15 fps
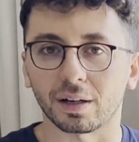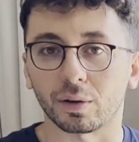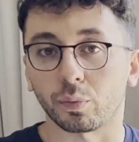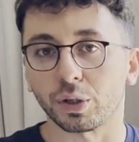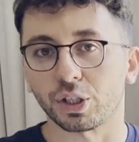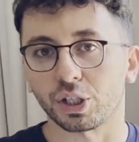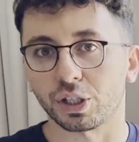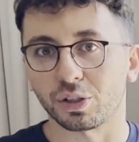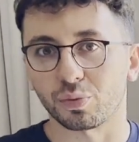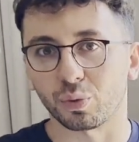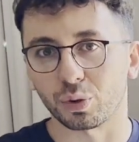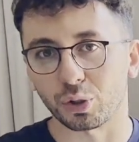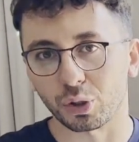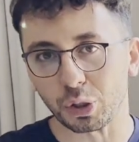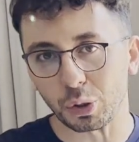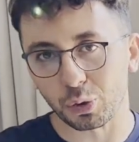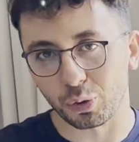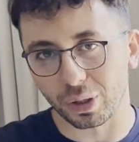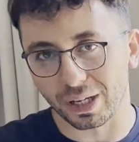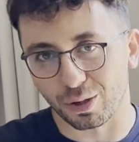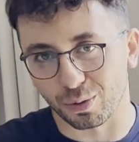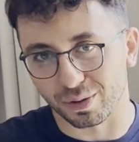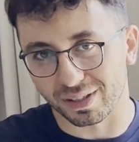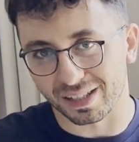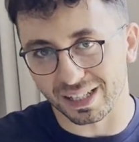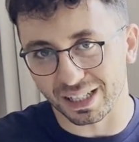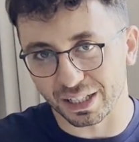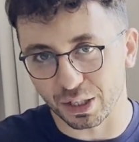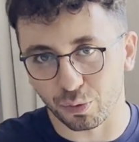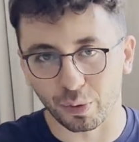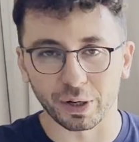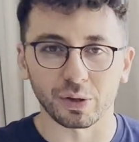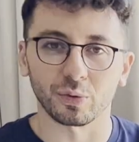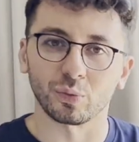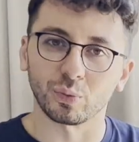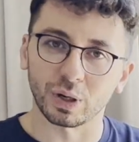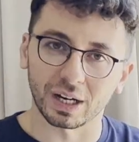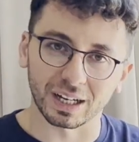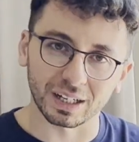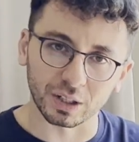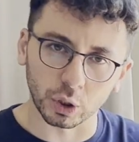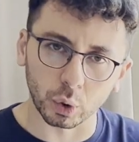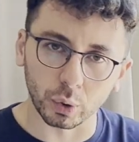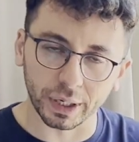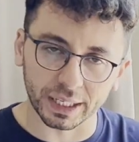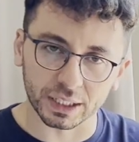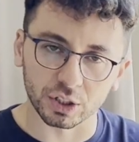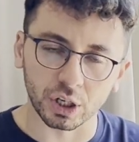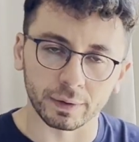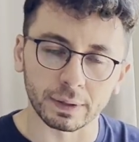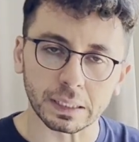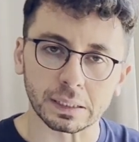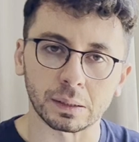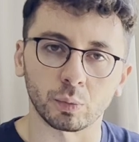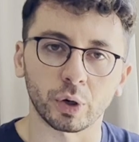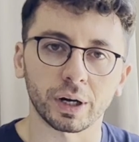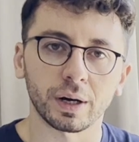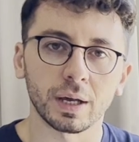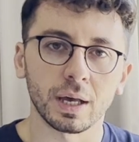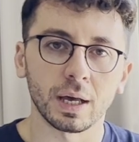which is what usually consider when you go and travel somewhere: